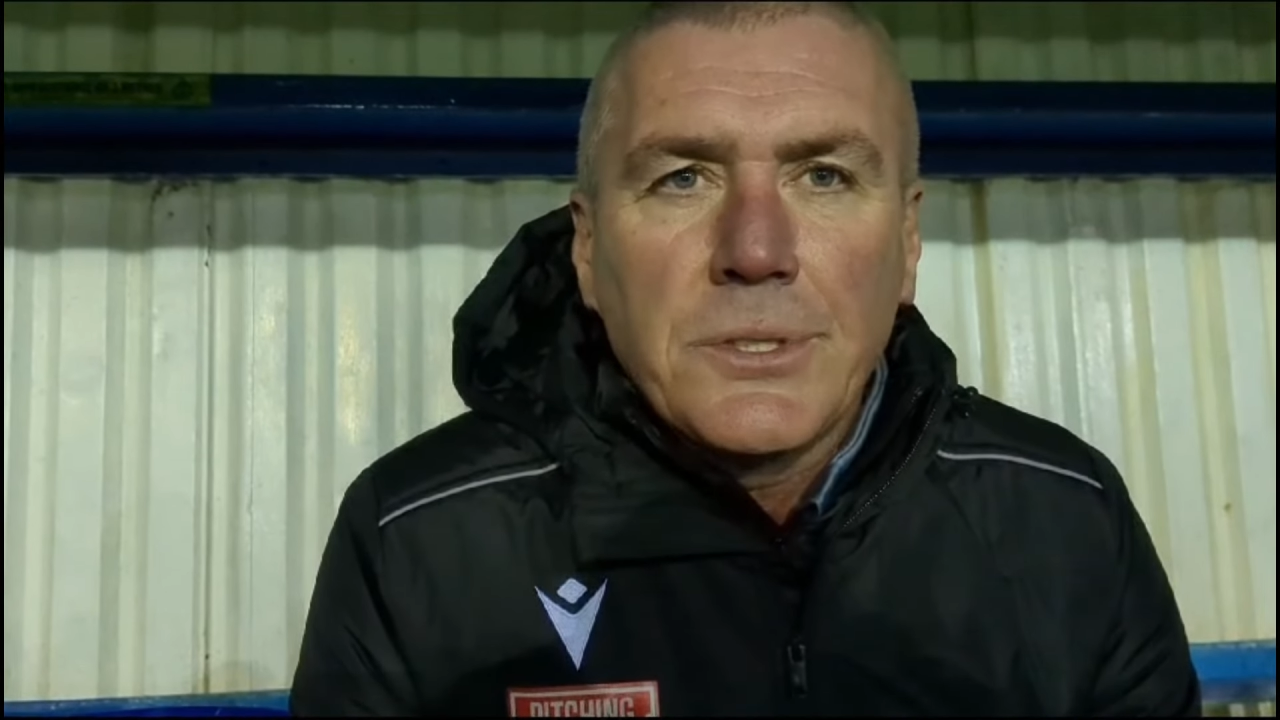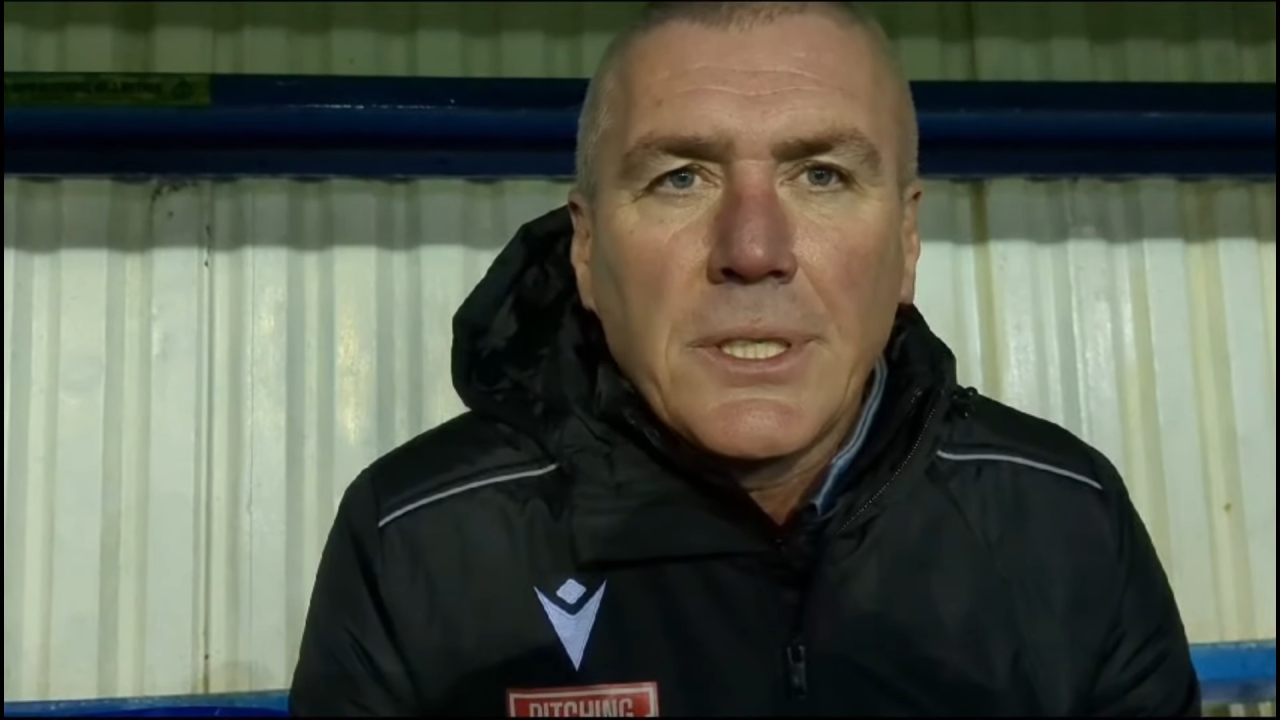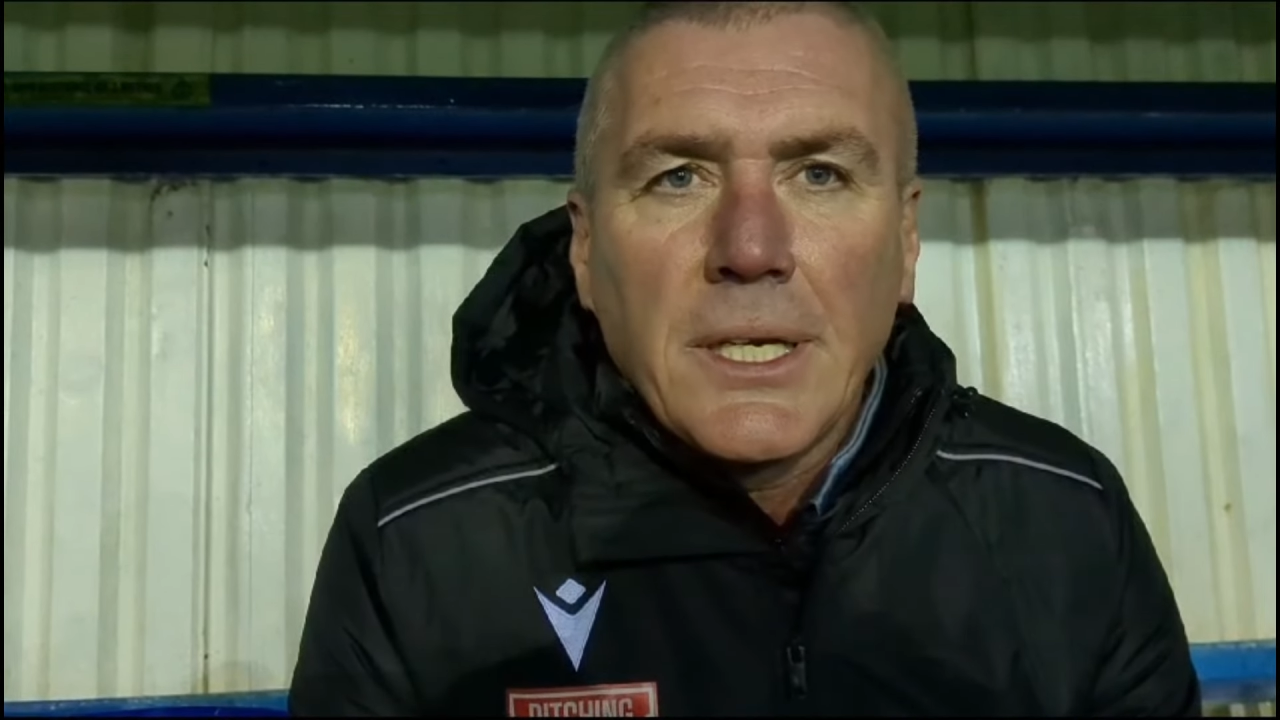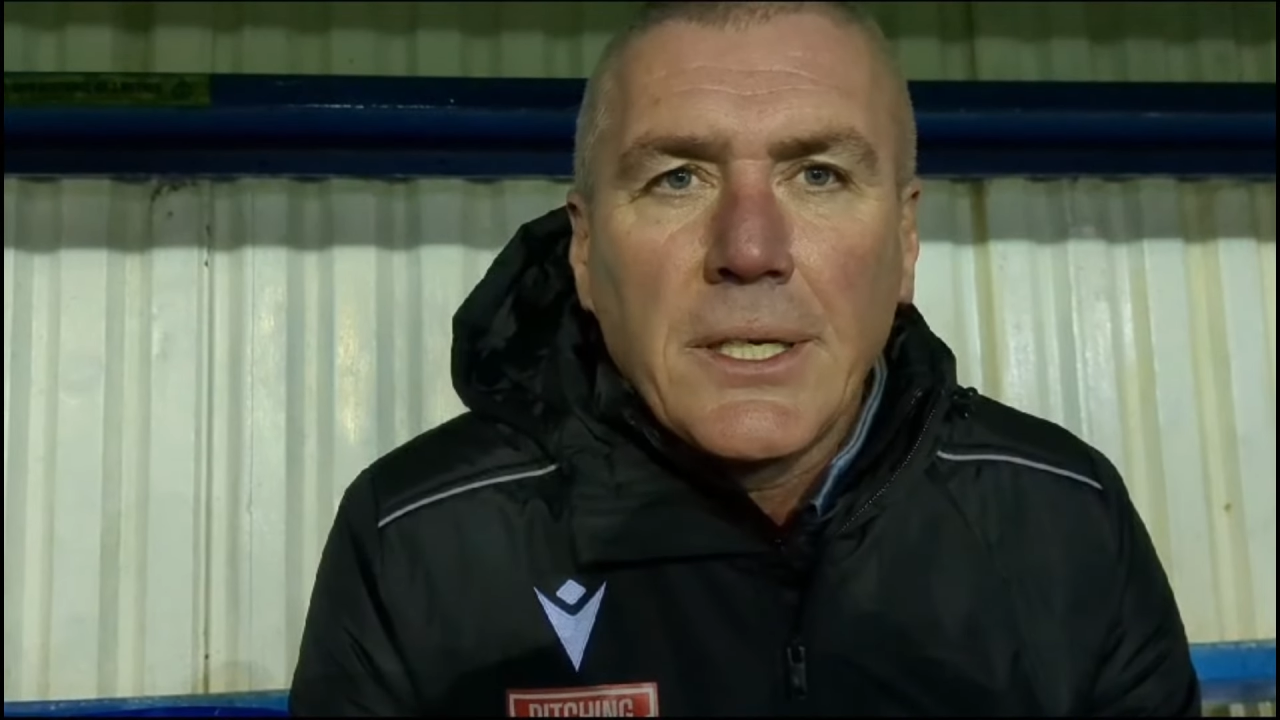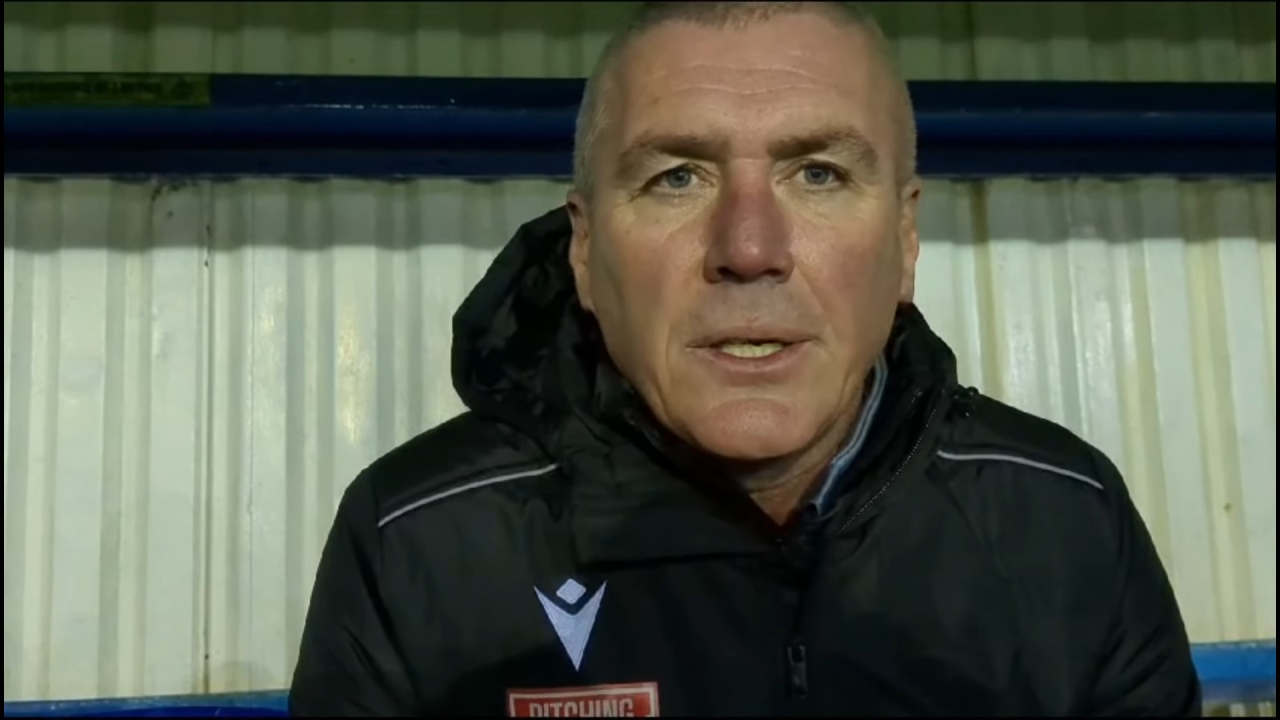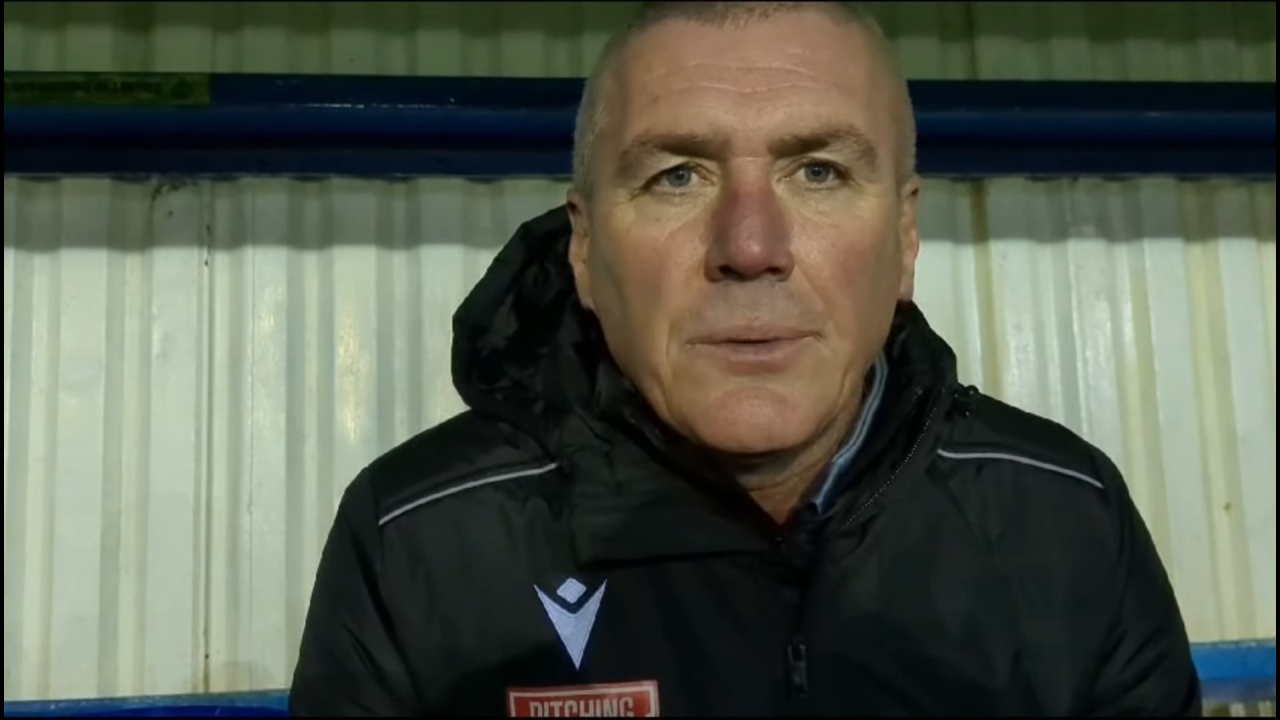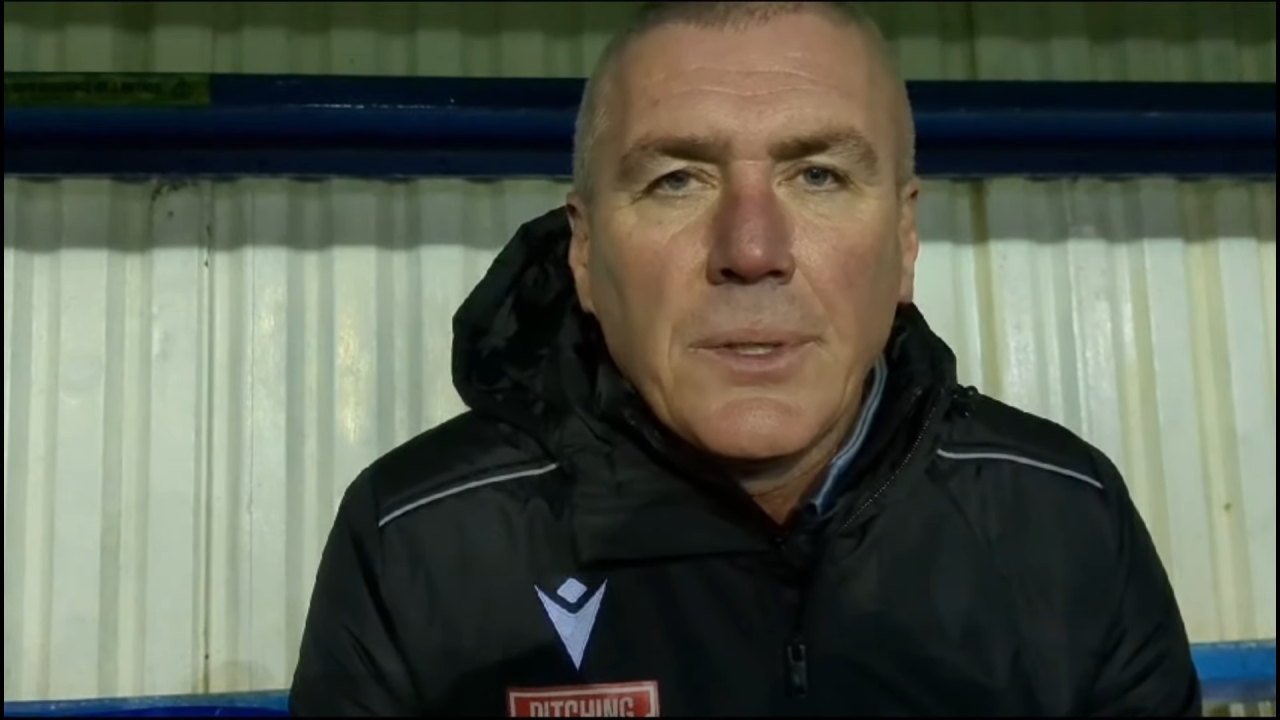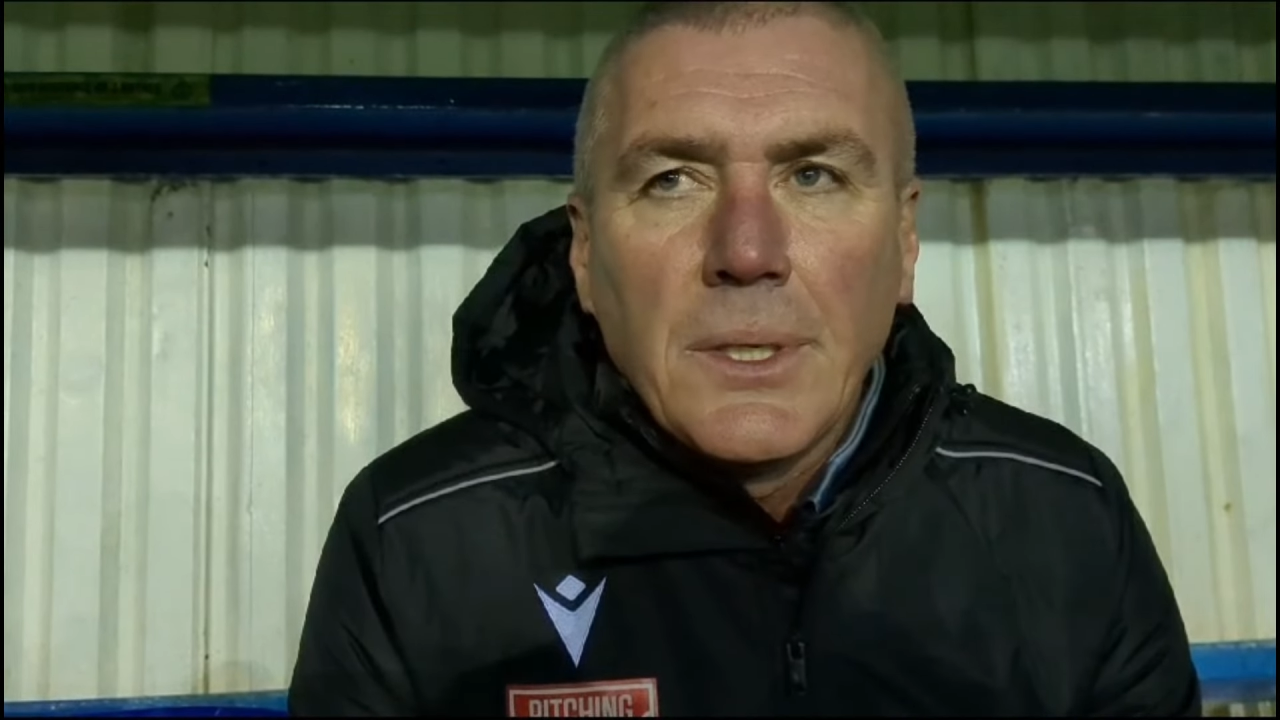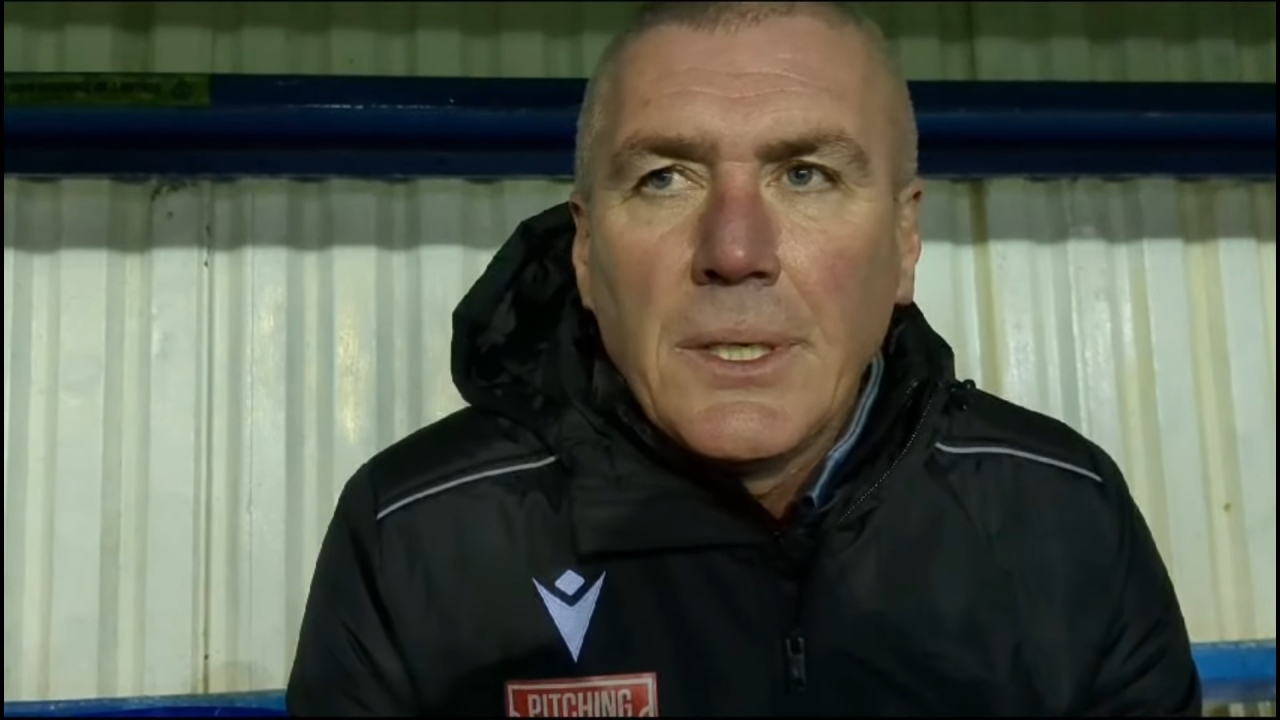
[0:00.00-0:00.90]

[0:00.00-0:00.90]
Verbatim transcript: today, you know.